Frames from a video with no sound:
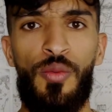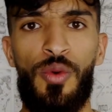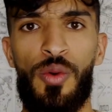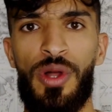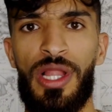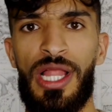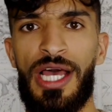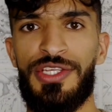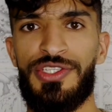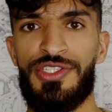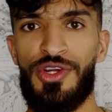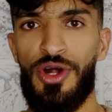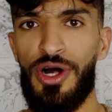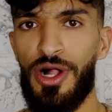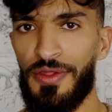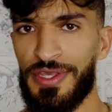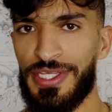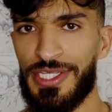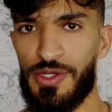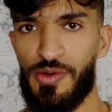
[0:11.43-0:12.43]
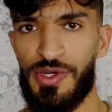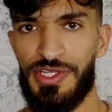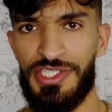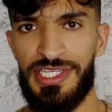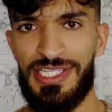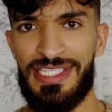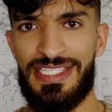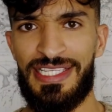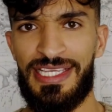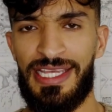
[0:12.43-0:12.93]
We will answer all these
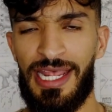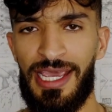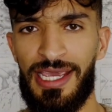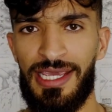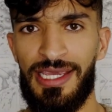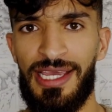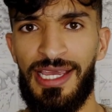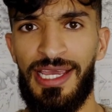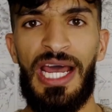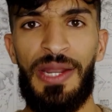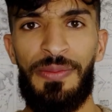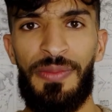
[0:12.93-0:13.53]
questions today,